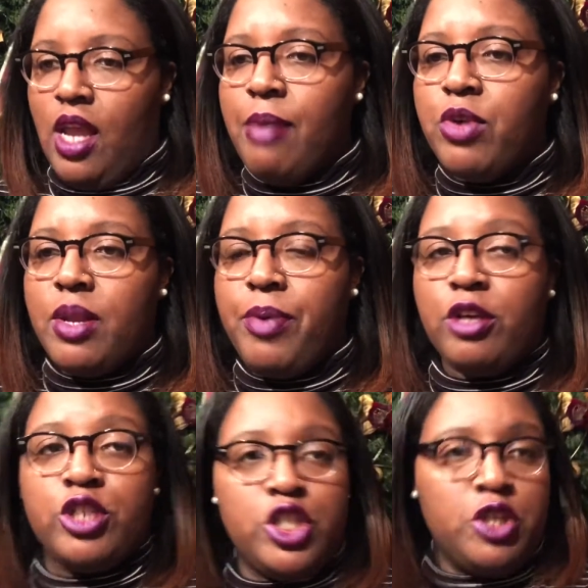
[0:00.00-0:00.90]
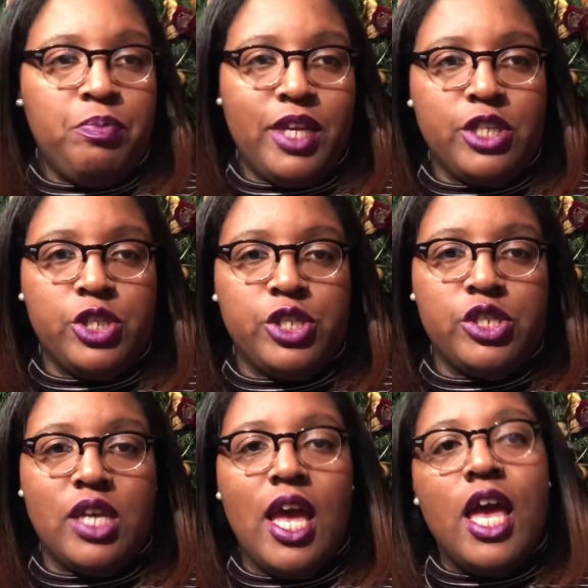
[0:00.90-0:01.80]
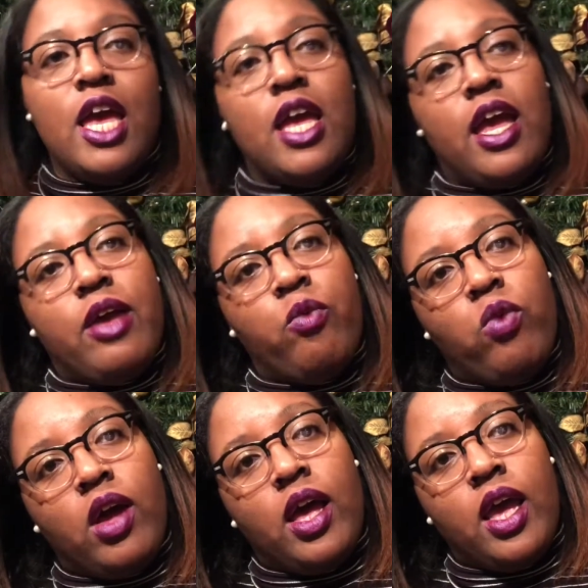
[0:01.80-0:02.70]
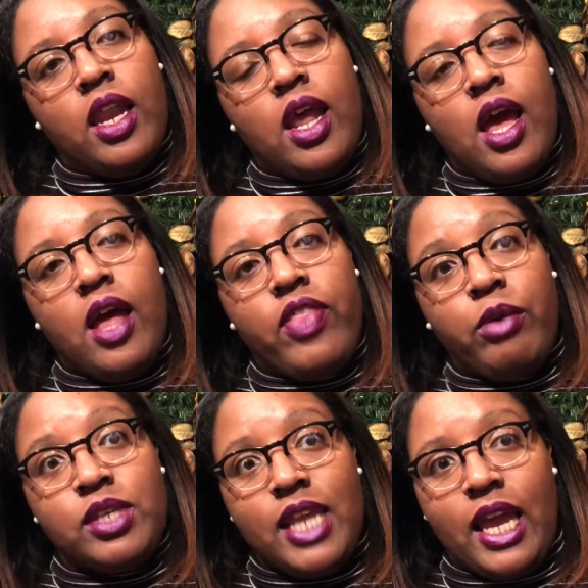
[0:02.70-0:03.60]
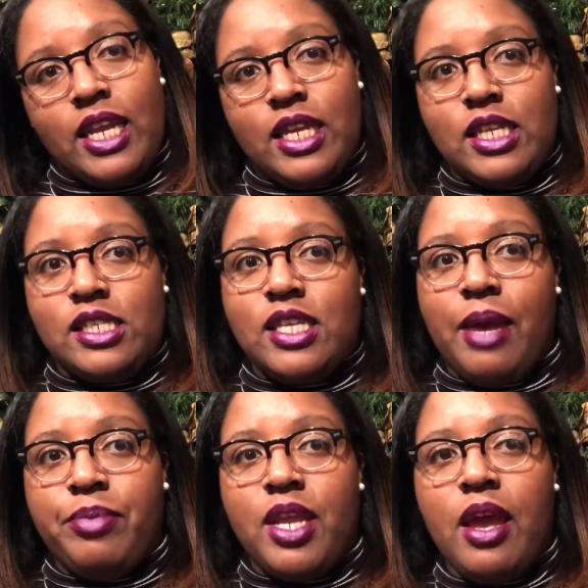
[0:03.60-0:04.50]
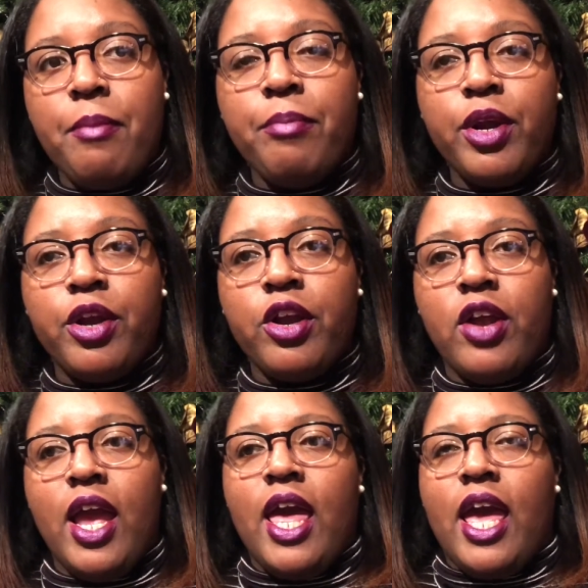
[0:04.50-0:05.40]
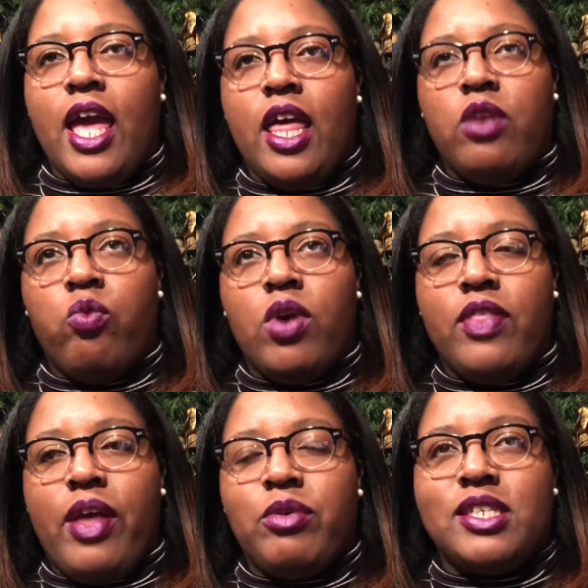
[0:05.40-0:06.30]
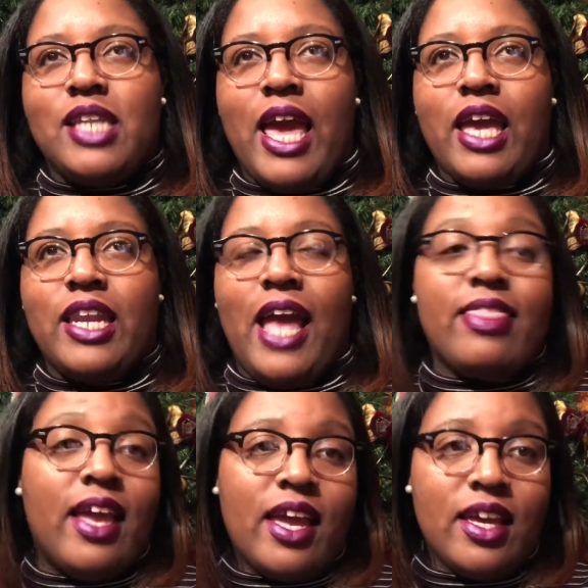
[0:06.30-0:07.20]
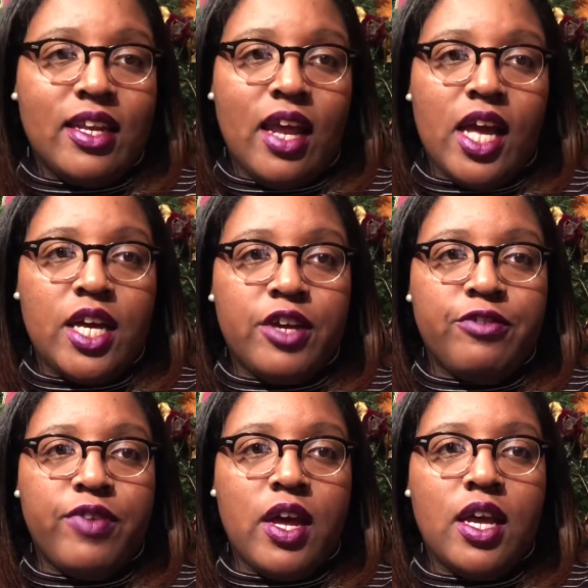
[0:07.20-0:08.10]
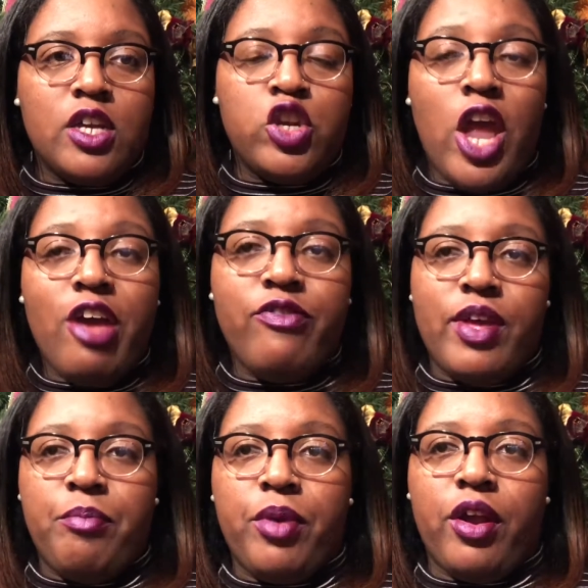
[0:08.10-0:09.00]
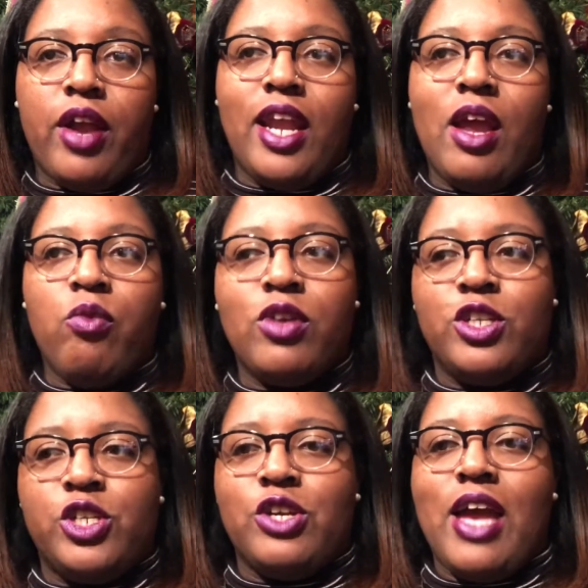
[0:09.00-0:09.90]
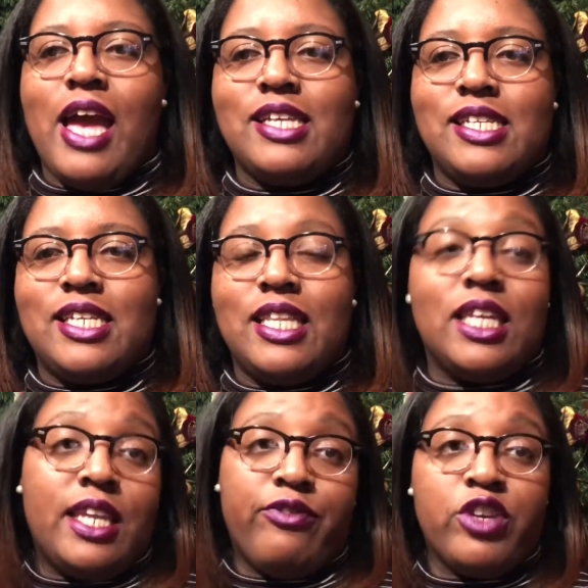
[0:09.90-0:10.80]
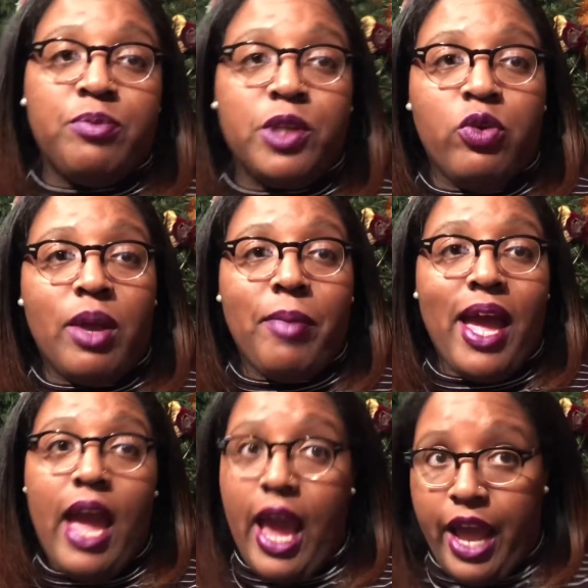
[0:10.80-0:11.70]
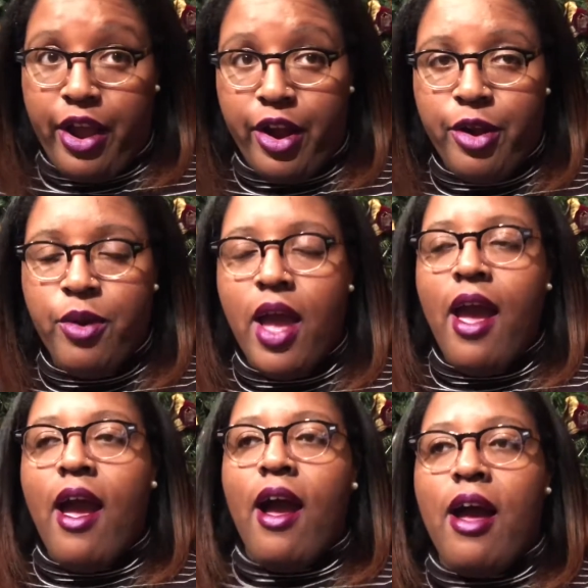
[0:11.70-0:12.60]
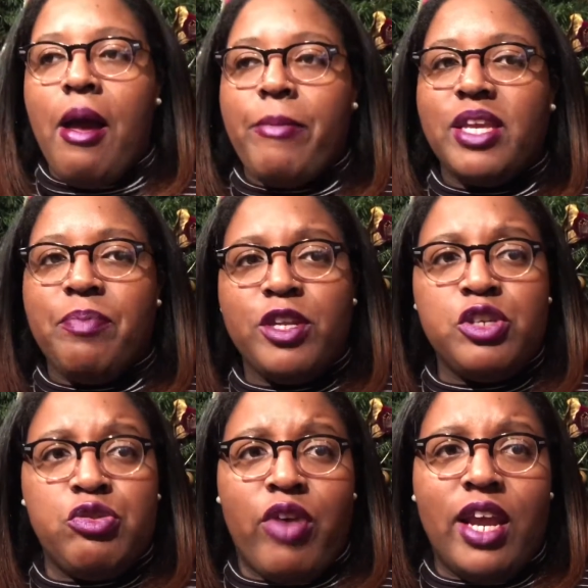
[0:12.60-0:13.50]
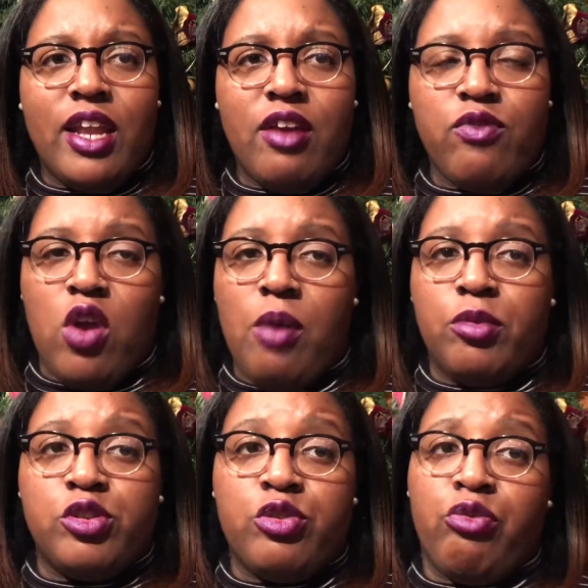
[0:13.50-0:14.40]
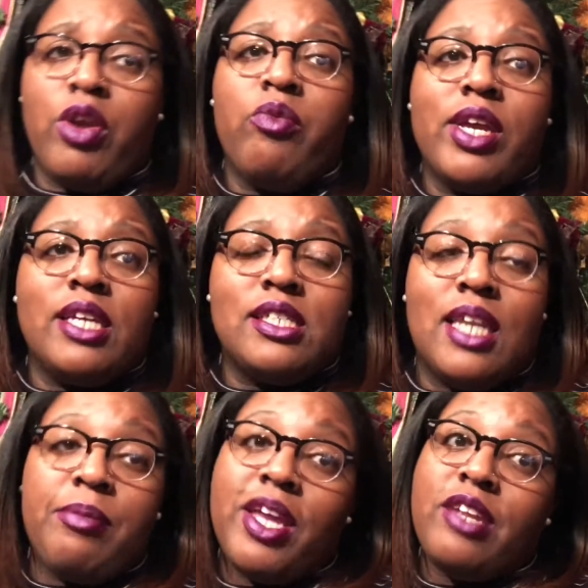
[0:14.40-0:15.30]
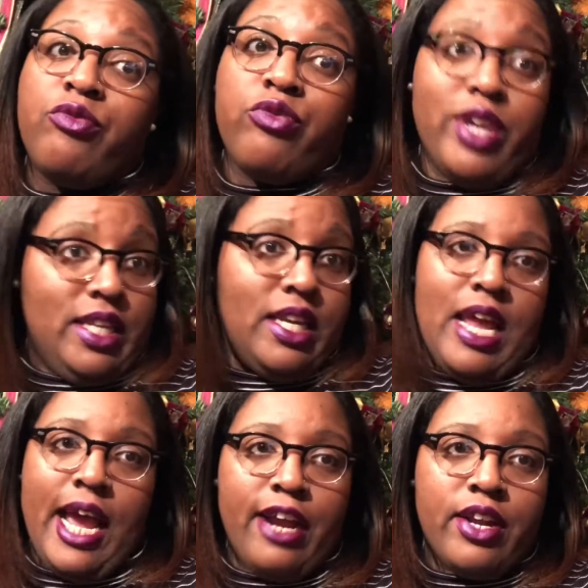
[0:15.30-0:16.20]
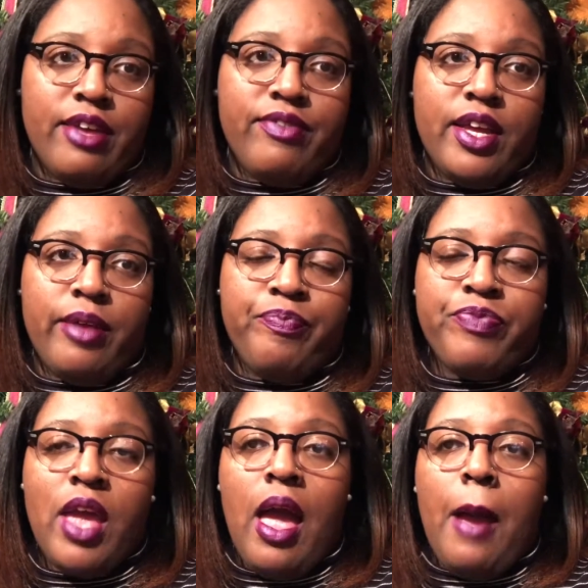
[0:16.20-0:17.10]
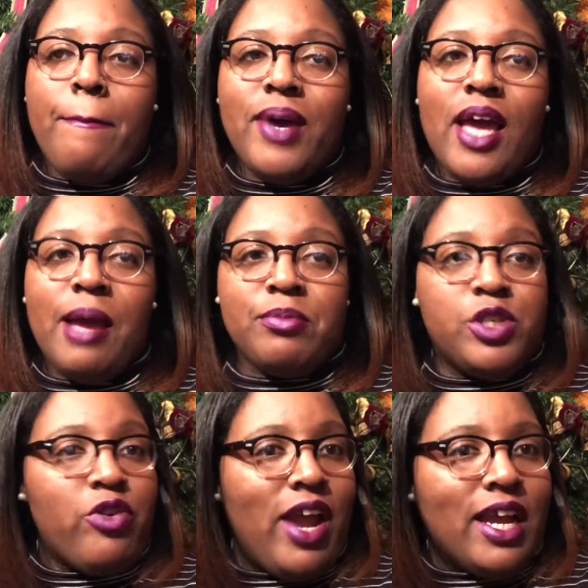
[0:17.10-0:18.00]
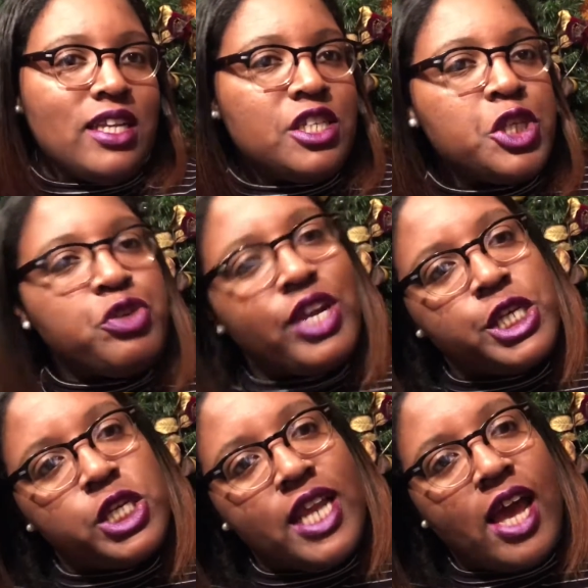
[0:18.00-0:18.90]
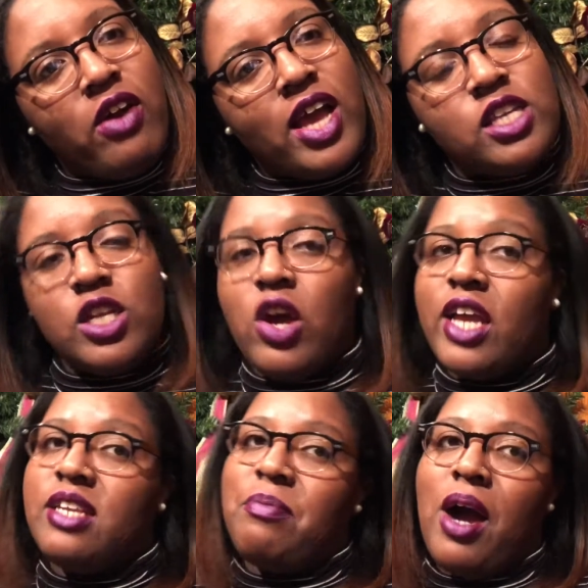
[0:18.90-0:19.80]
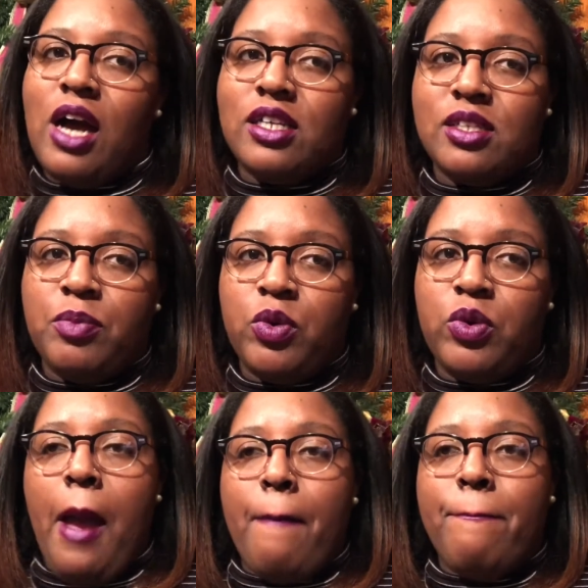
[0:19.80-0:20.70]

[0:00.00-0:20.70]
I'm going to post 2 pictures. One that was taken in September and one that was taken at the end of November, and I want you guys to see the difference between my hair. It's been straight now for almost 3 weeks and I'm getting really tired of it, but I'm trying to stretch it out as long as possible.